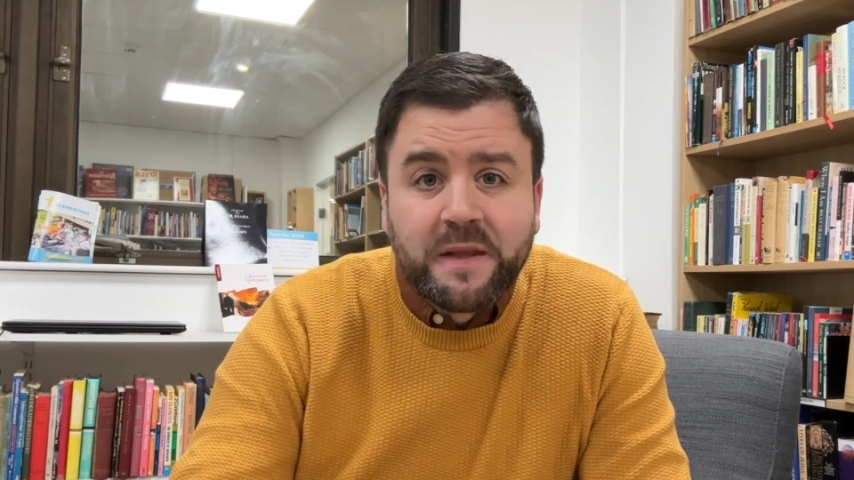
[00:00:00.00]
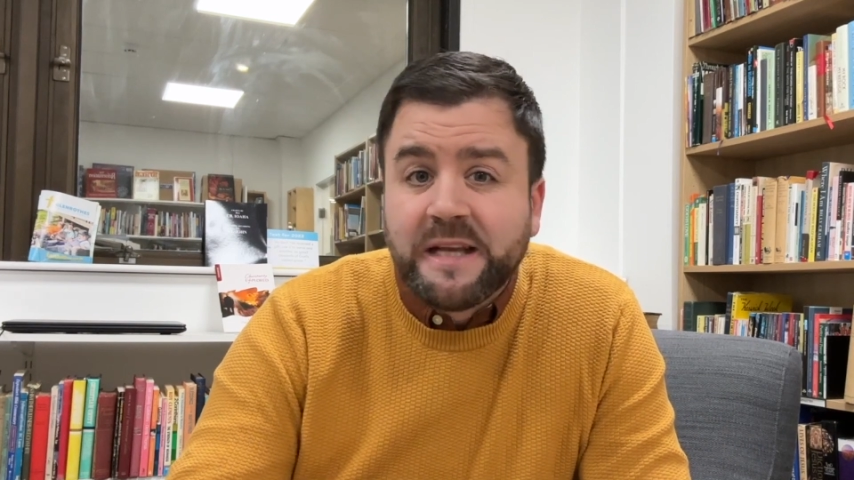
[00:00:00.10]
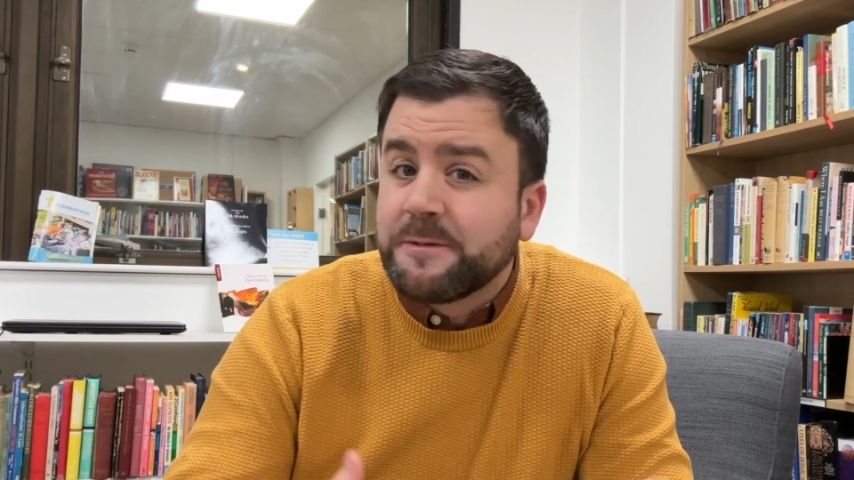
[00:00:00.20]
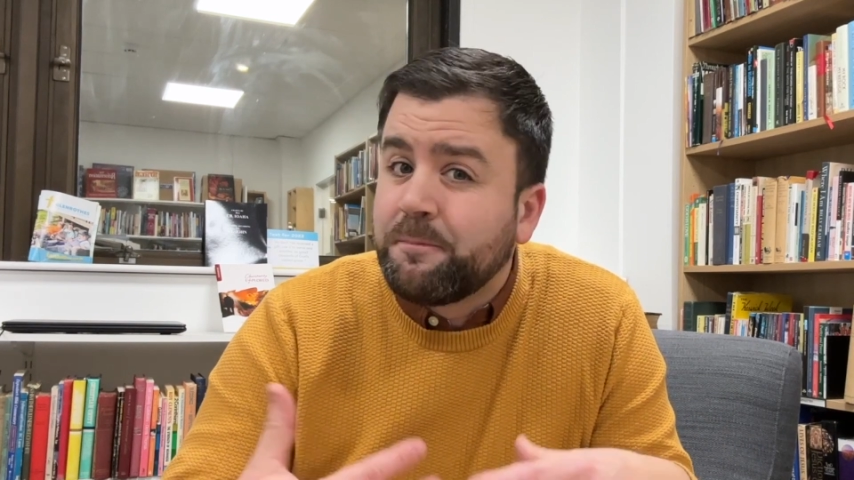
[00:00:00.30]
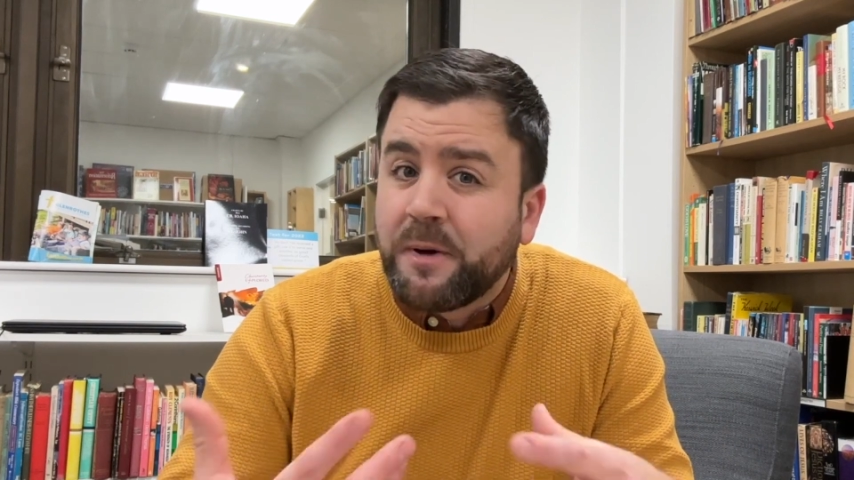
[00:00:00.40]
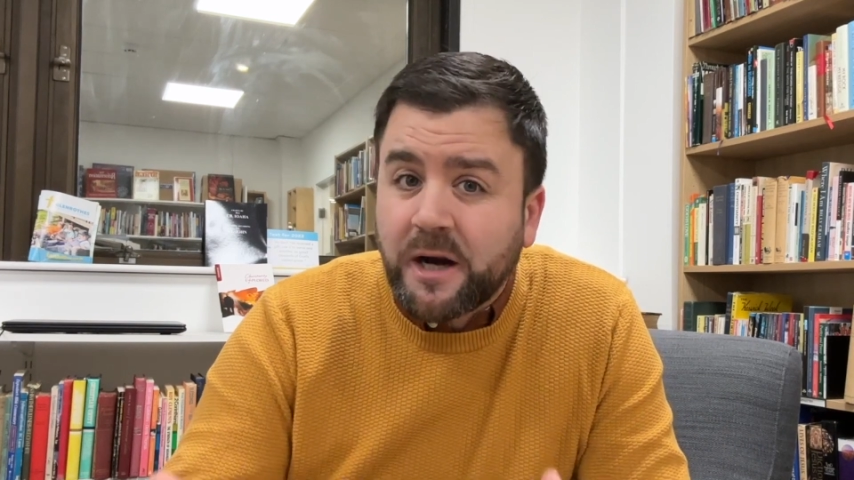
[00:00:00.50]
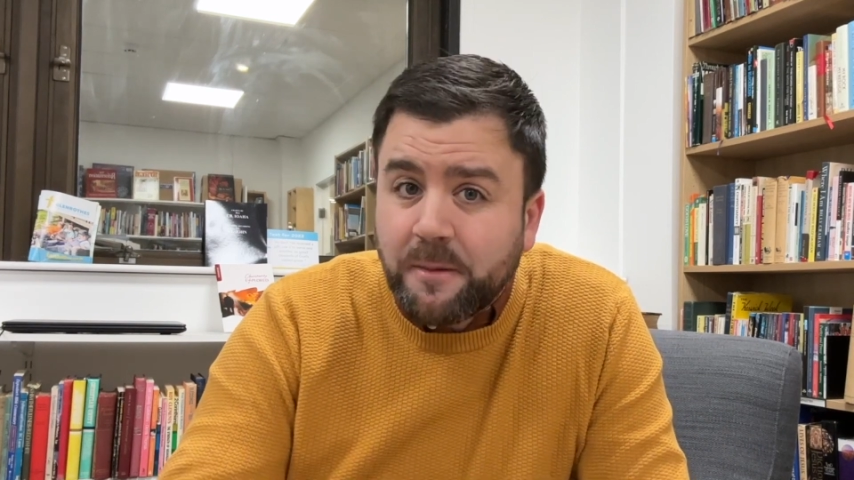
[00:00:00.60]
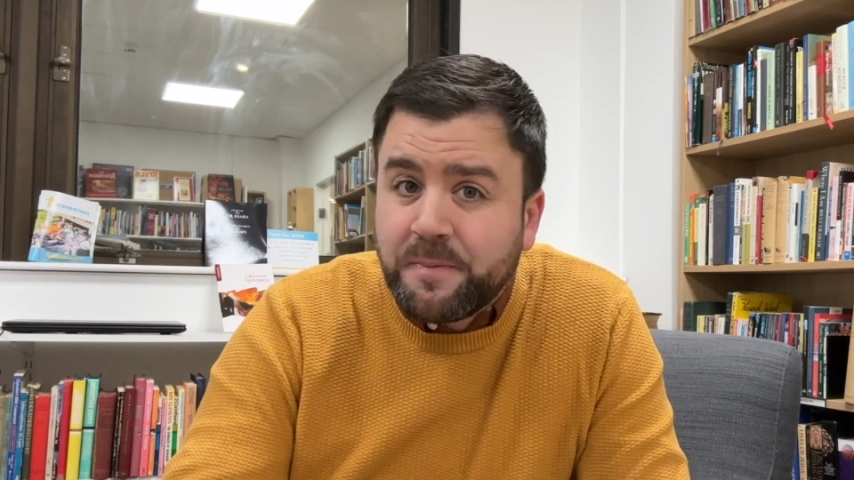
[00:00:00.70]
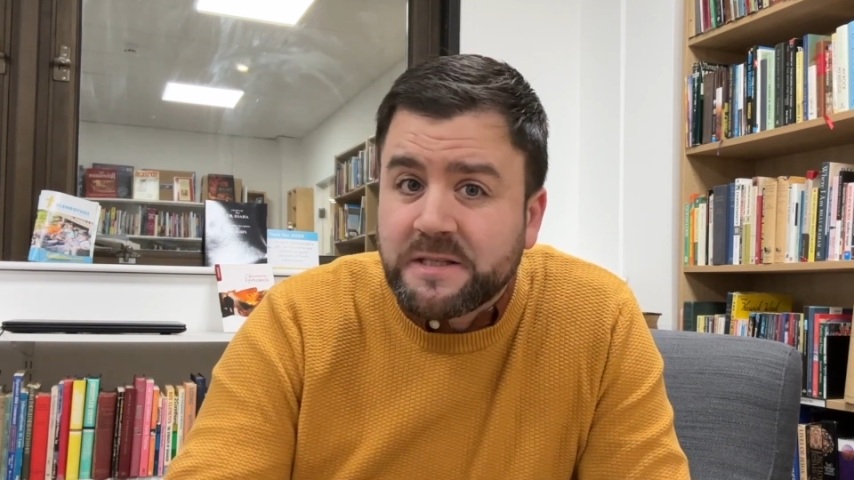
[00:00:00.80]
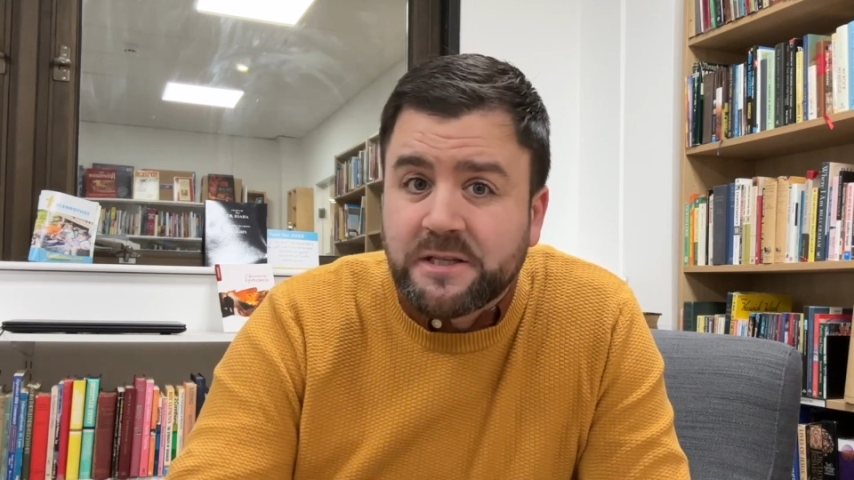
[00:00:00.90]
His
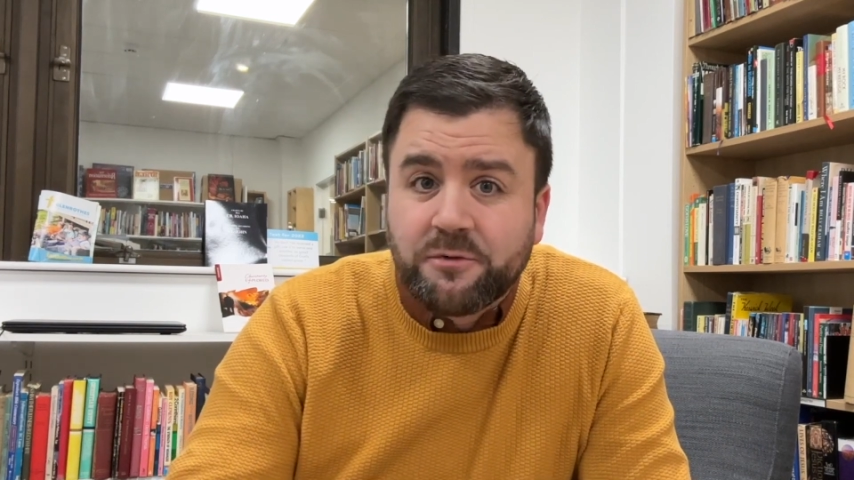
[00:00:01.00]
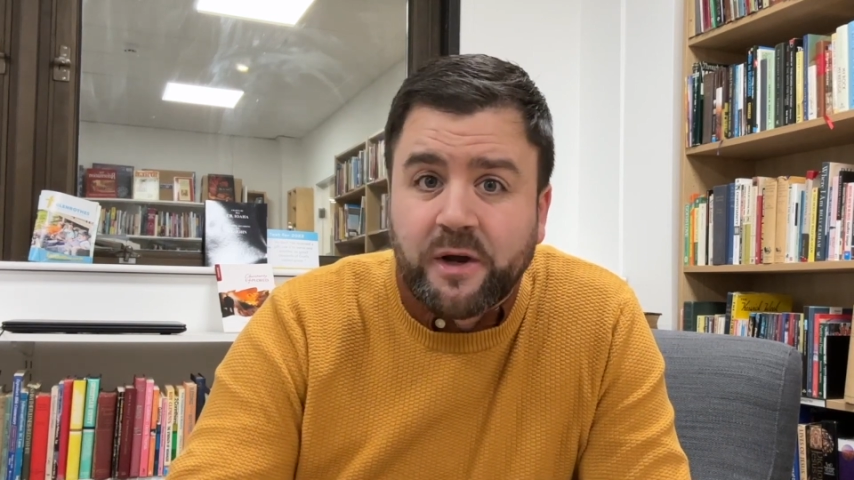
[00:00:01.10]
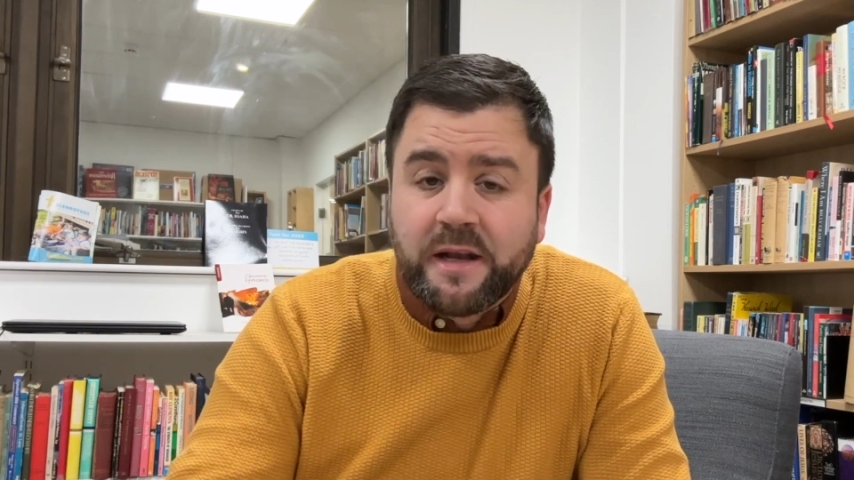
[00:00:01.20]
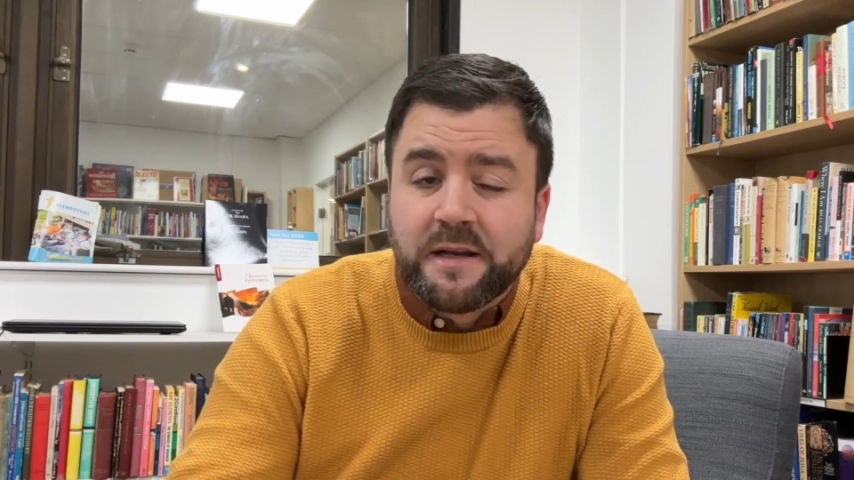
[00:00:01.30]
purpose in writing